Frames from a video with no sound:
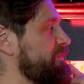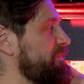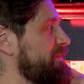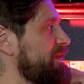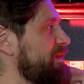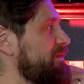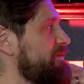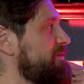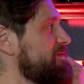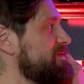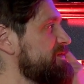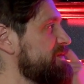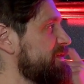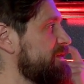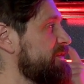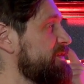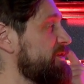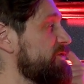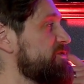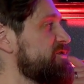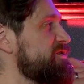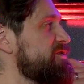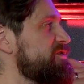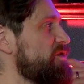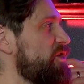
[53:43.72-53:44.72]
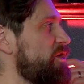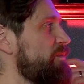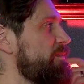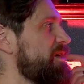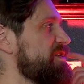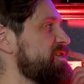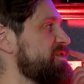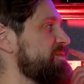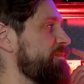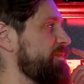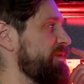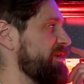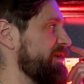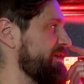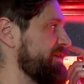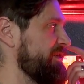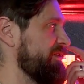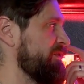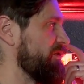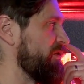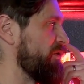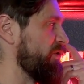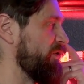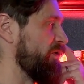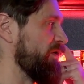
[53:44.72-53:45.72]
There's so much blood
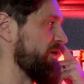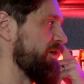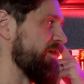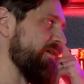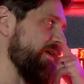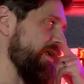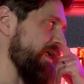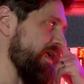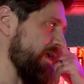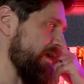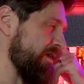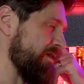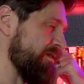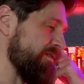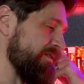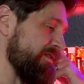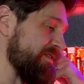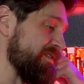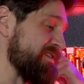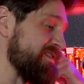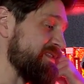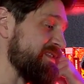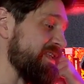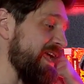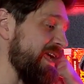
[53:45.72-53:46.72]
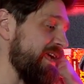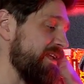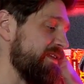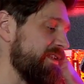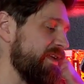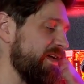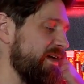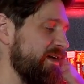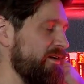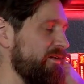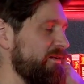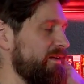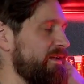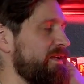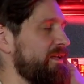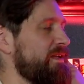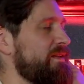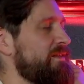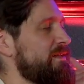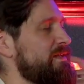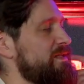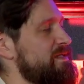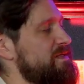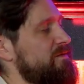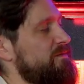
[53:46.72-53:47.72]
and gore, and the standout
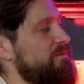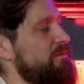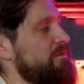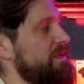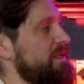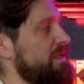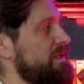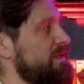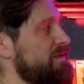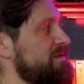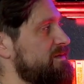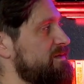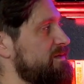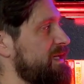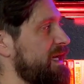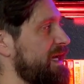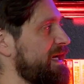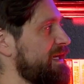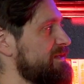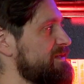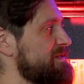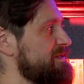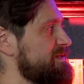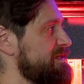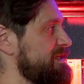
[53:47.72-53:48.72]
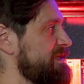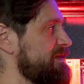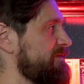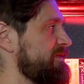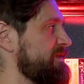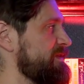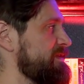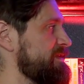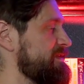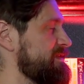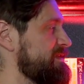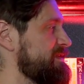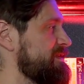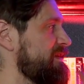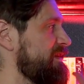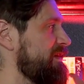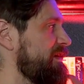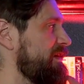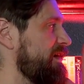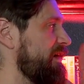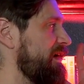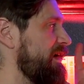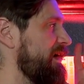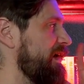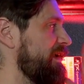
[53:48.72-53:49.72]
in this for me is Dan Stevens.
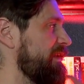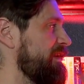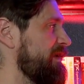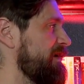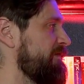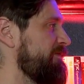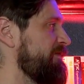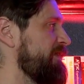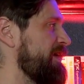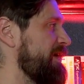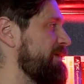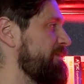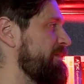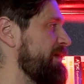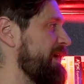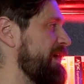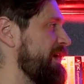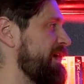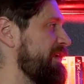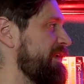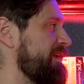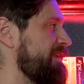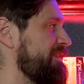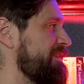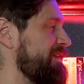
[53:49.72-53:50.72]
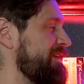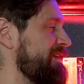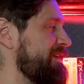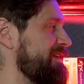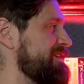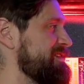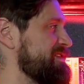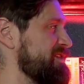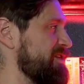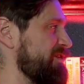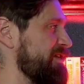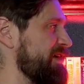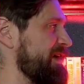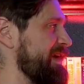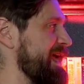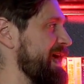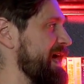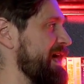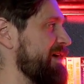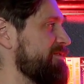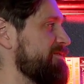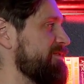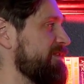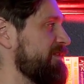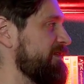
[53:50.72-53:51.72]
I love that man. I think he's a great
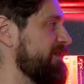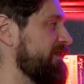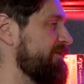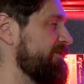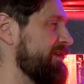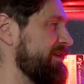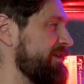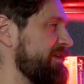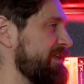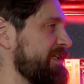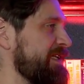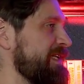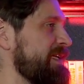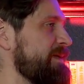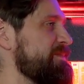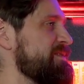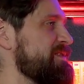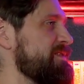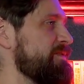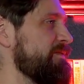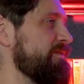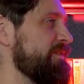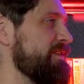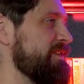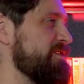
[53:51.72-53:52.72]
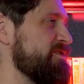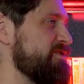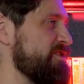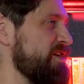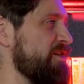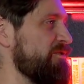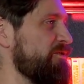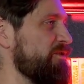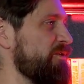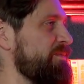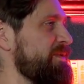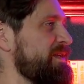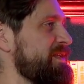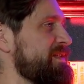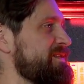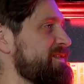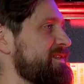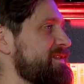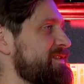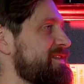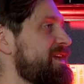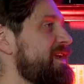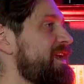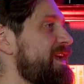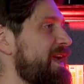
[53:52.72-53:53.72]
actor. I love that he keeps doing these genre
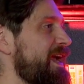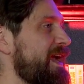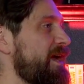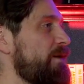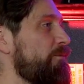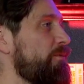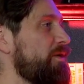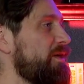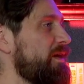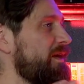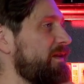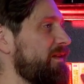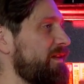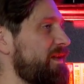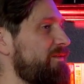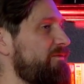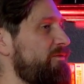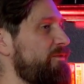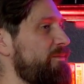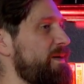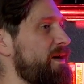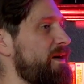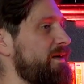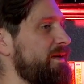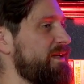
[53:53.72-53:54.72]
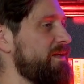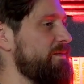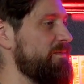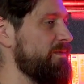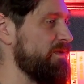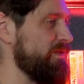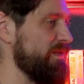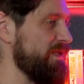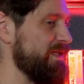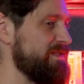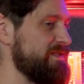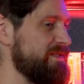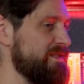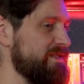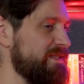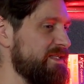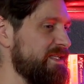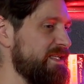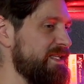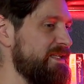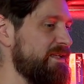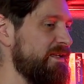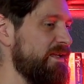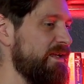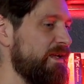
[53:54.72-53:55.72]
pieces. And what I love about him in this is
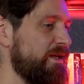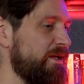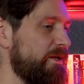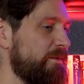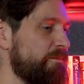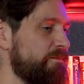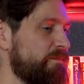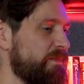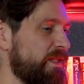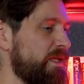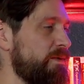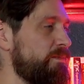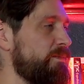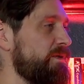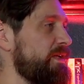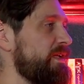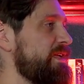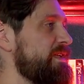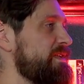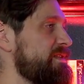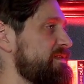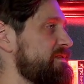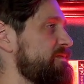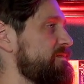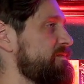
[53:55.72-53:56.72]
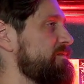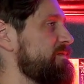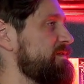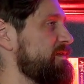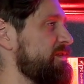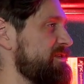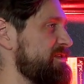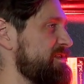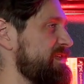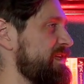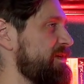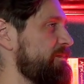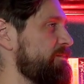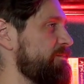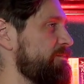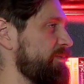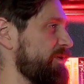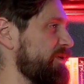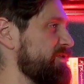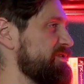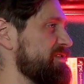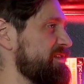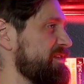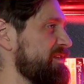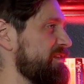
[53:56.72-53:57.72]
he's the same
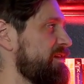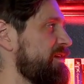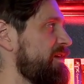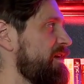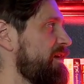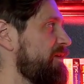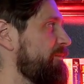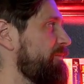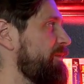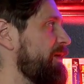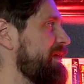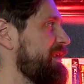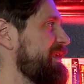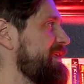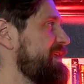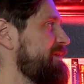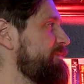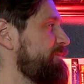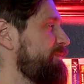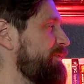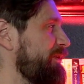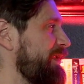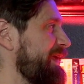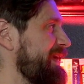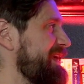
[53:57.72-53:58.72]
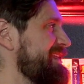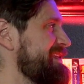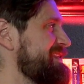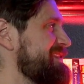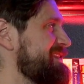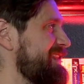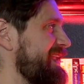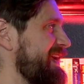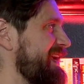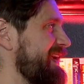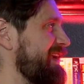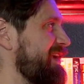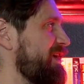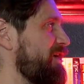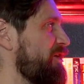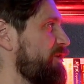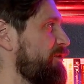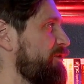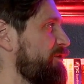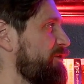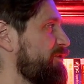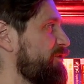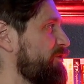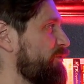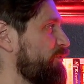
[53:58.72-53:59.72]
person, but he plays like
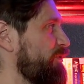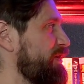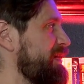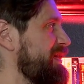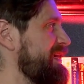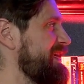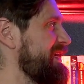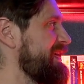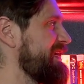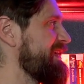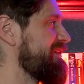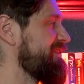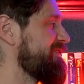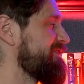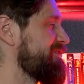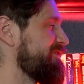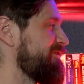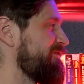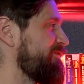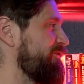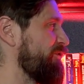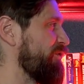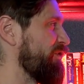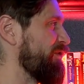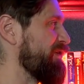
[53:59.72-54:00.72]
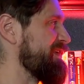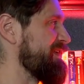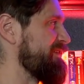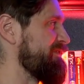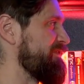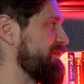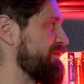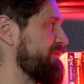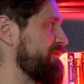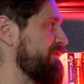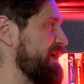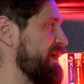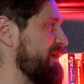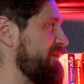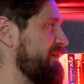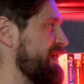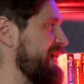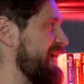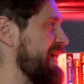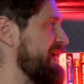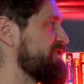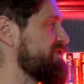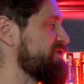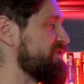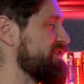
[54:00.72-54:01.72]
3 to 4 different
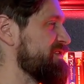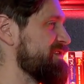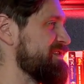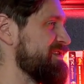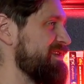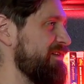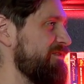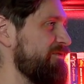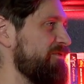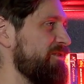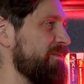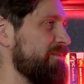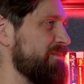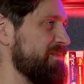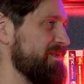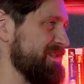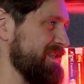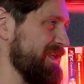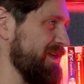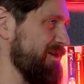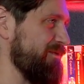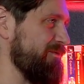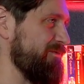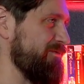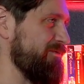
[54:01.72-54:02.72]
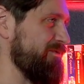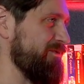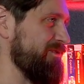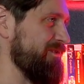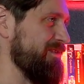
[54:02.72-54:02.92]
variations of himself.